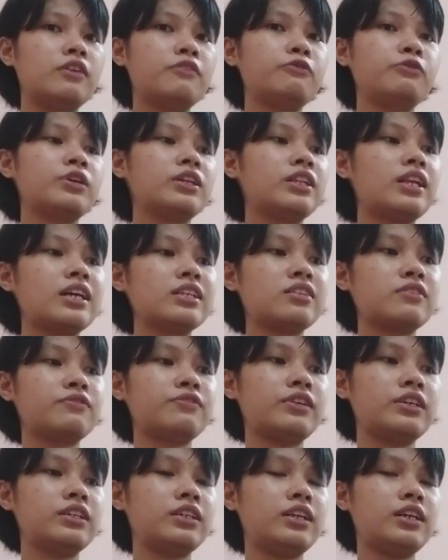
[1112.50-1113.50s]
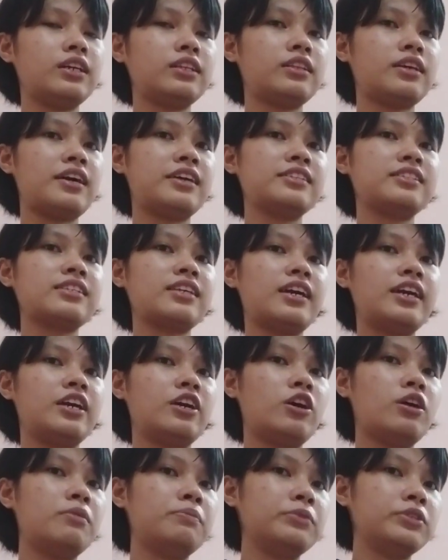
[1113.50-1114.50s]
classify it as a
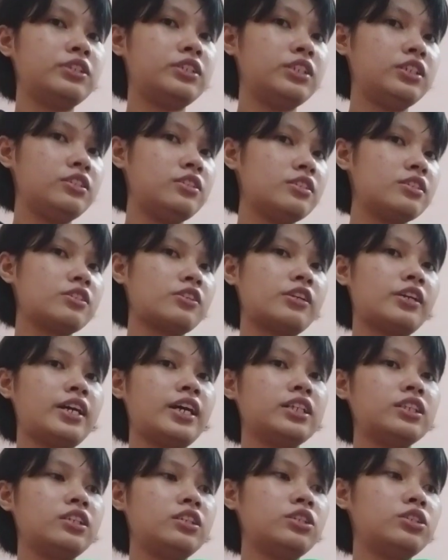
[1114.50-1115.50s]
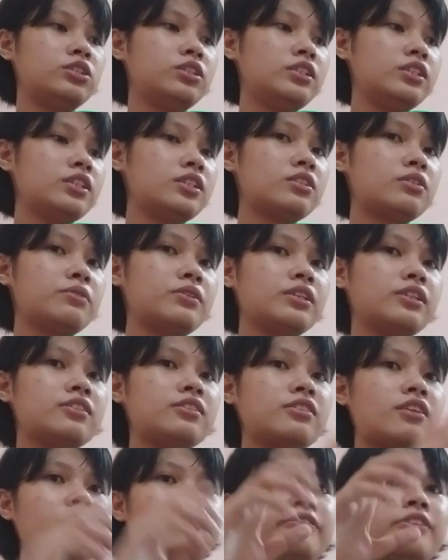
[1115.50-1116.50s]
homogeneous or heterogeneous, so
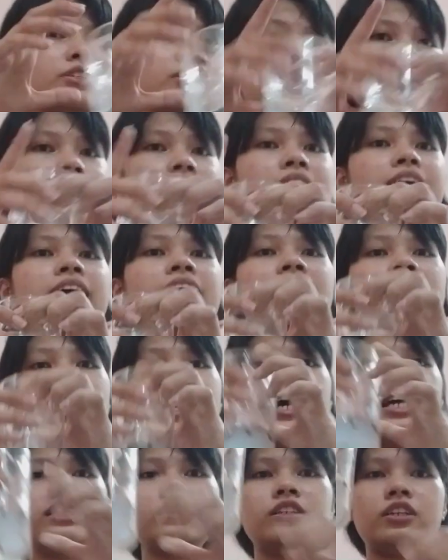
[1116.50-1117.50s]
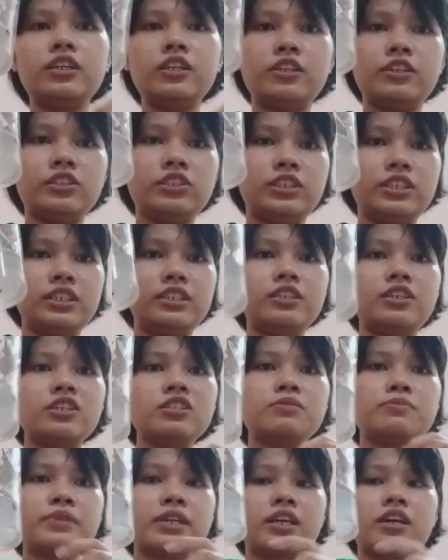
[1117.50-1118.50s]
it's obviously
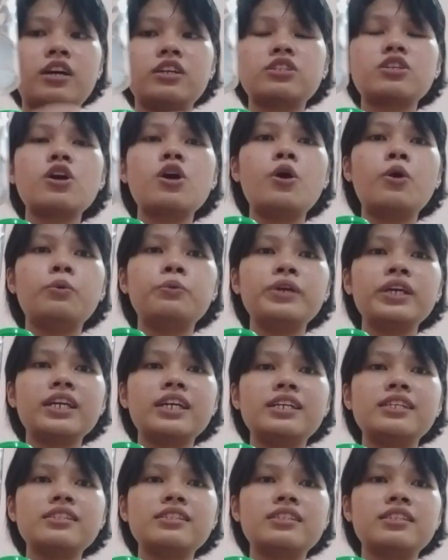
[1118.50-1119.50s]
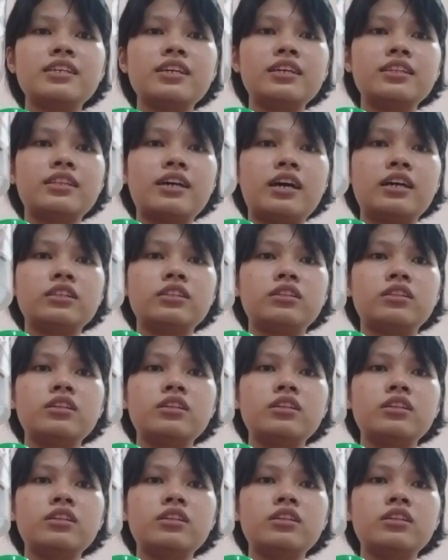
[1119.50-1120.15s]
heterogeneous because we can see that